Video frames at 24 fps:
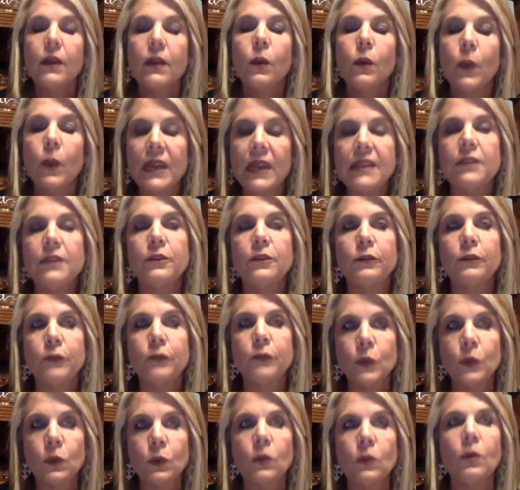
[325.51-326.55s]
We need to
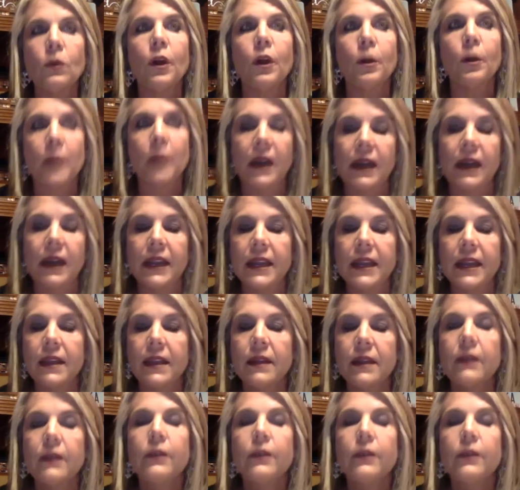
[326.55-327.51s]
fuel our body.